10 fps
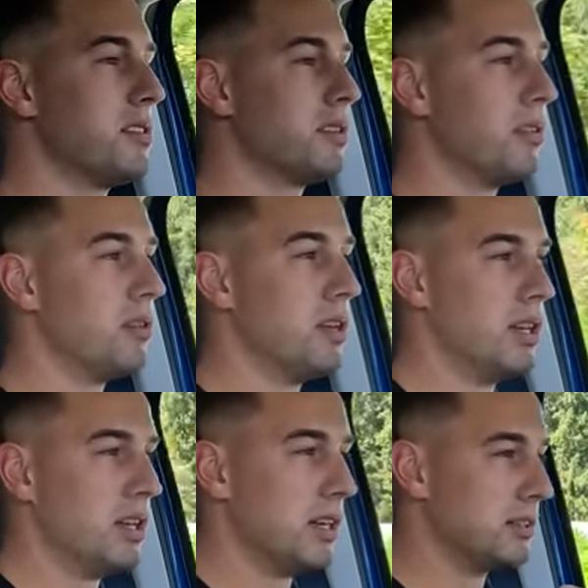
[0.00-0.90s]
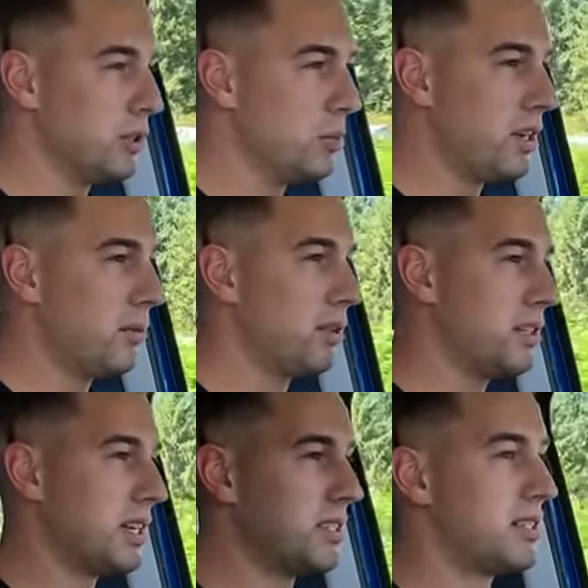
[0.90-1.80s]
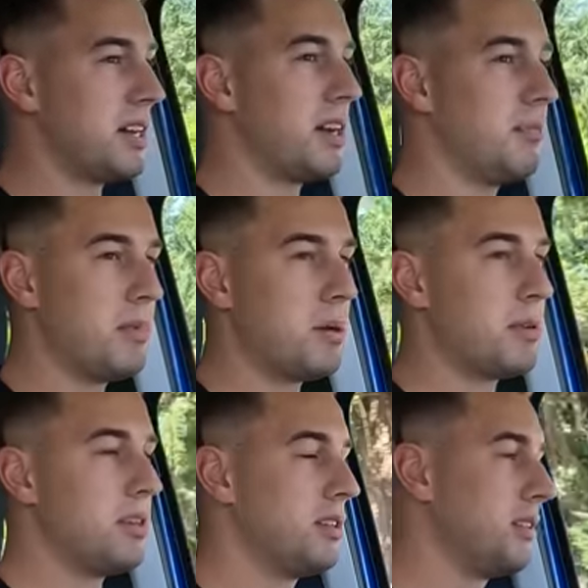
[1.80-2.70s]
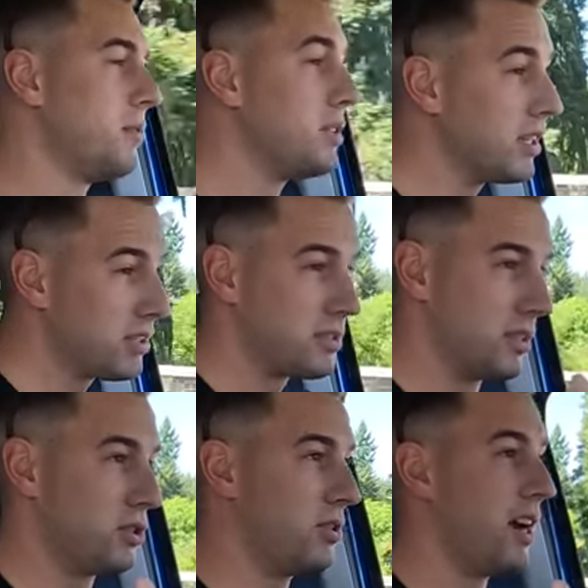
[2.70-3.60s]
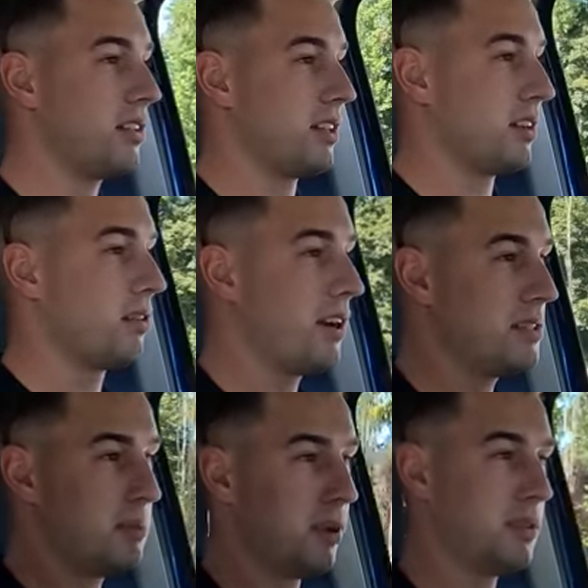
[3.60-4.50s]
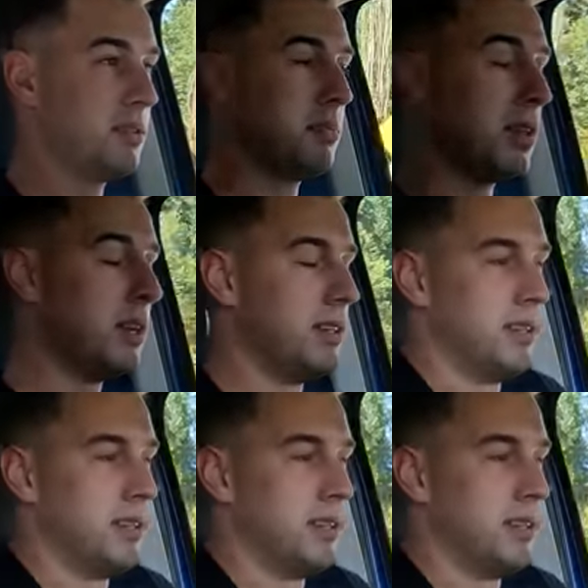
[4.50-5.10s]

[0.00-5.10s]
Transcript: So let's hope you're not really testing that out. Maybe if you take this to the track like a crazy person, but